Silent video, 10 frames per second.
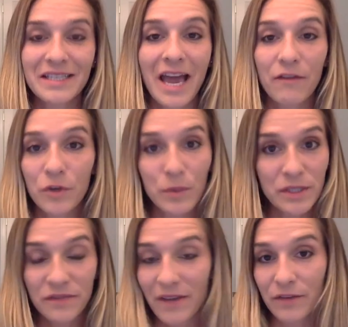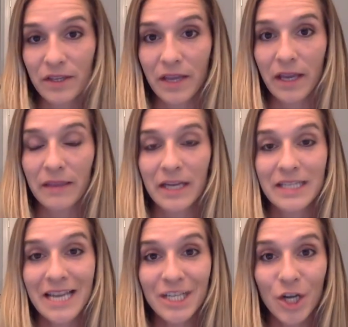is everyone's favorite thing
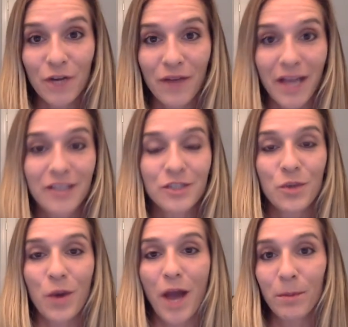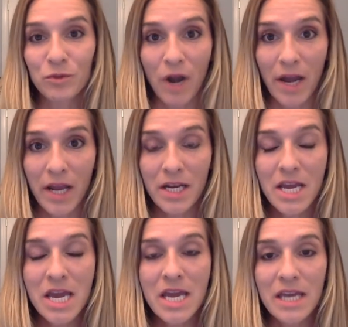that attended our event or helped run it,
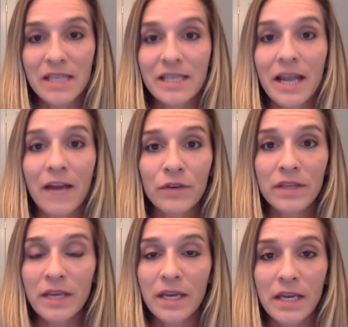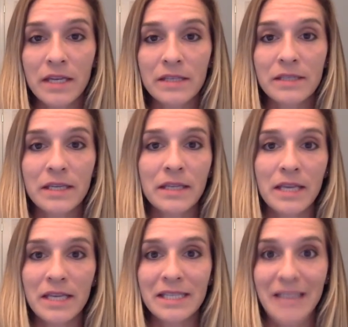is that everything is in
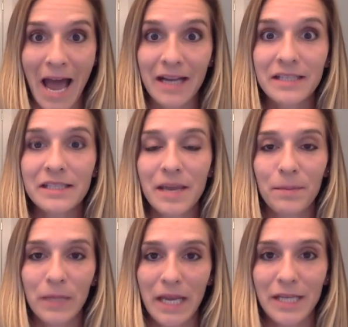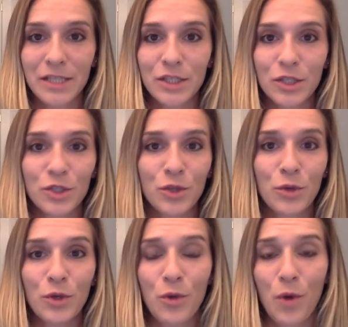the exact same place.
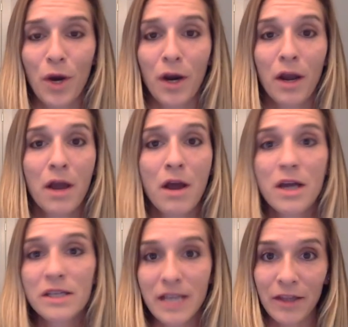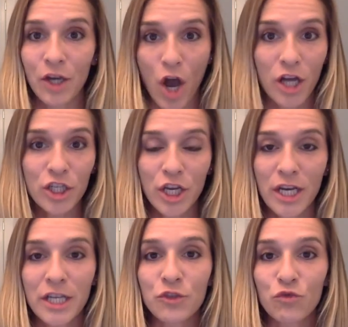So your silent
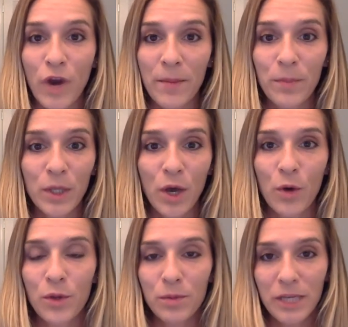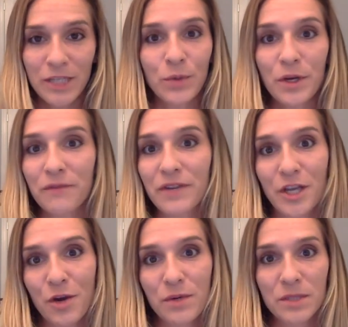auction is right below the place where your
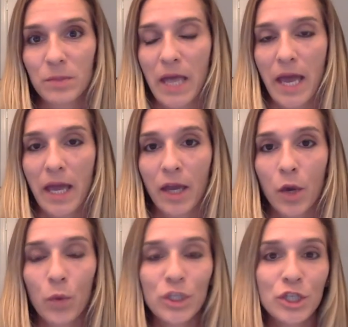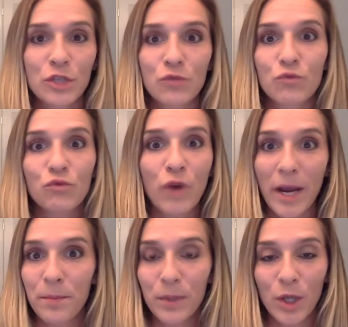video is playing, which is
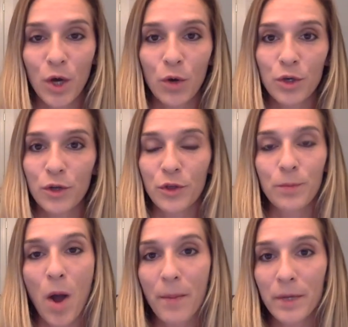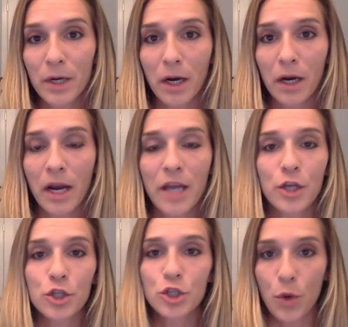right below your thermometer
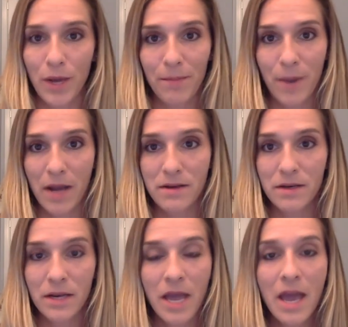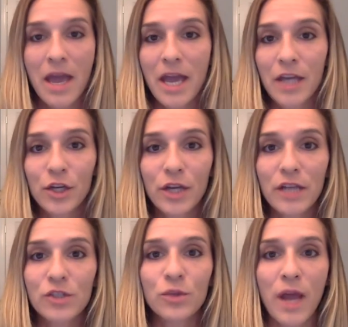and your donate button. And your
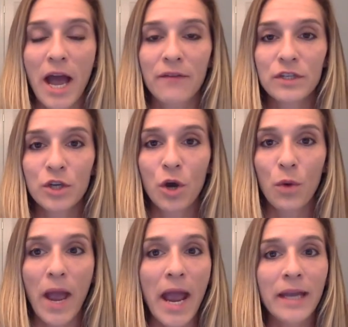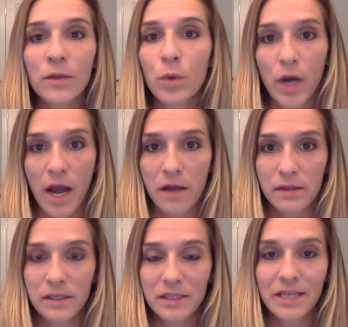guests don't have to go anywhere
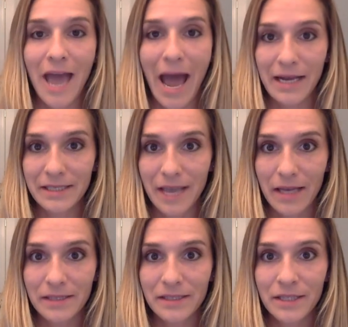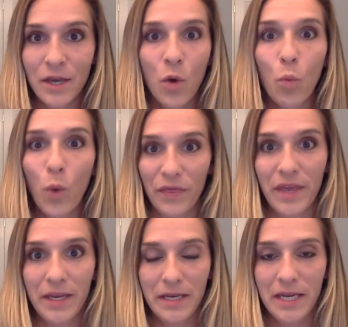else to access
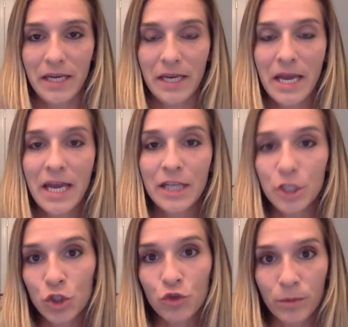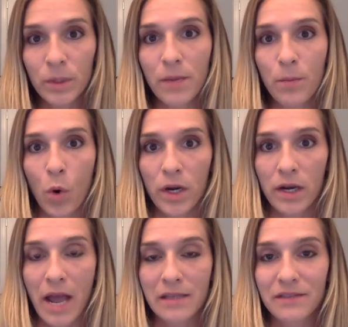what they need. It's extremely
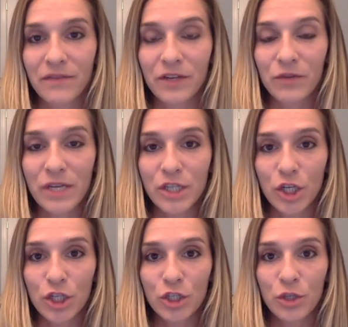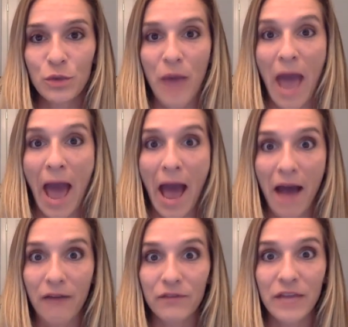important as a fundraiser to
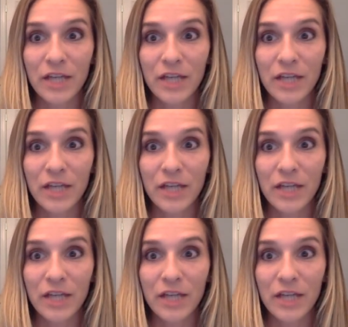have